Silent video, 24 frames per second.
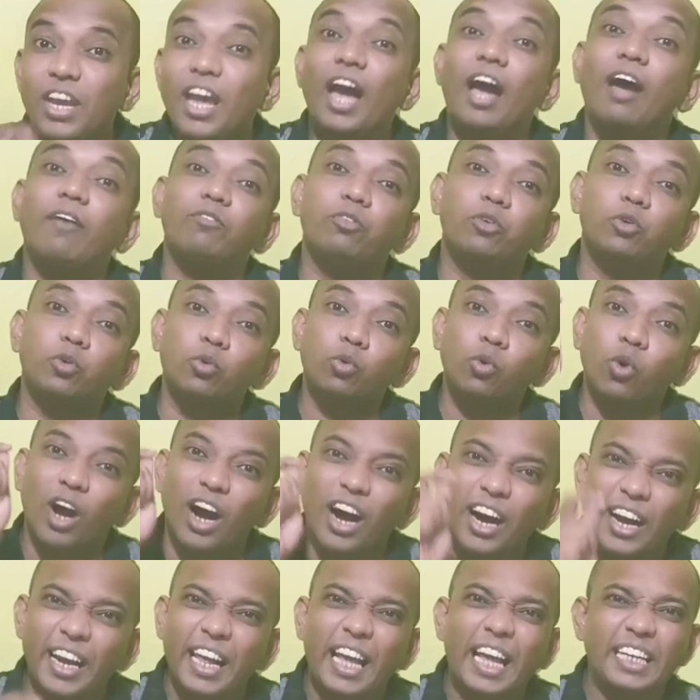We have
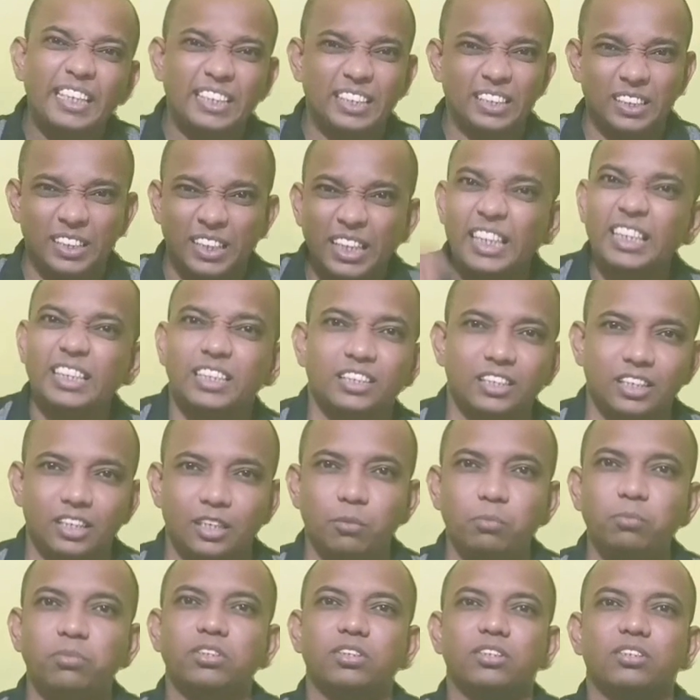to arrange
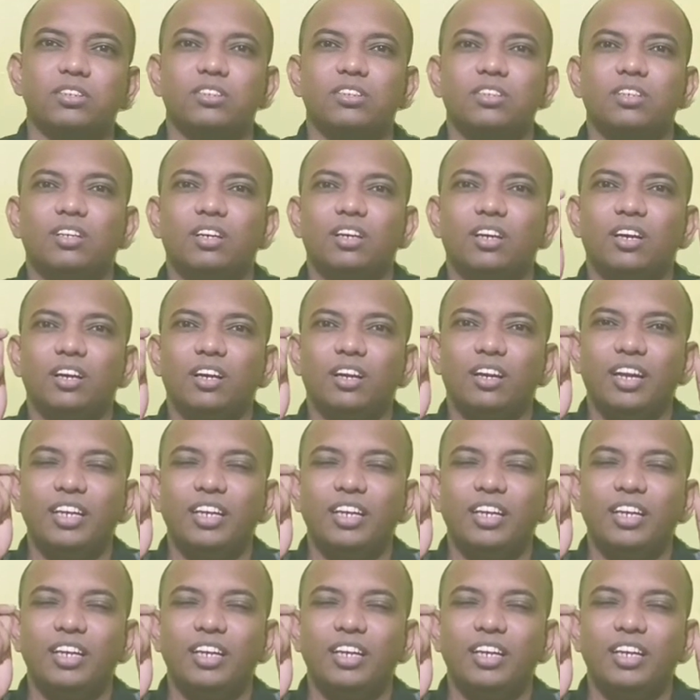these terms